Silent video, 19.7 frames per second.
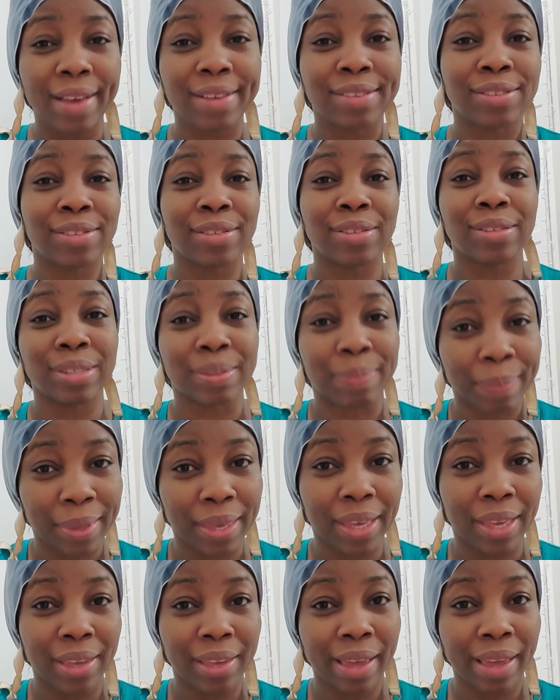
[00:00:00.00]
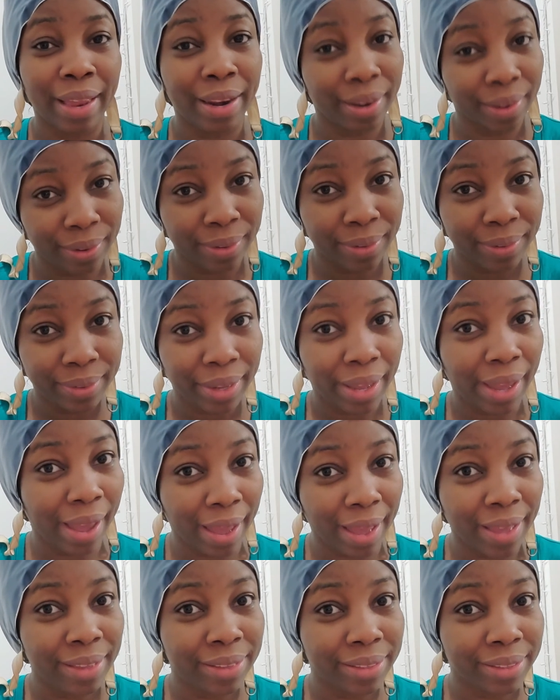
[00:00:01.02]
Excuse me. Hello.
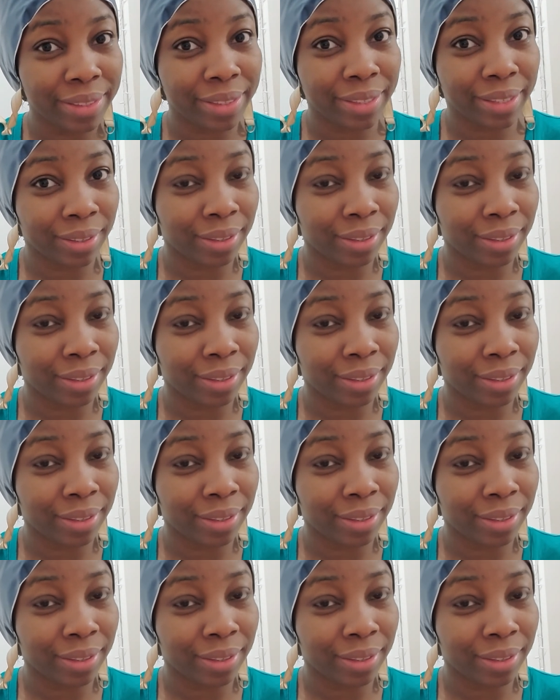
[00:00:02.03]
Yes.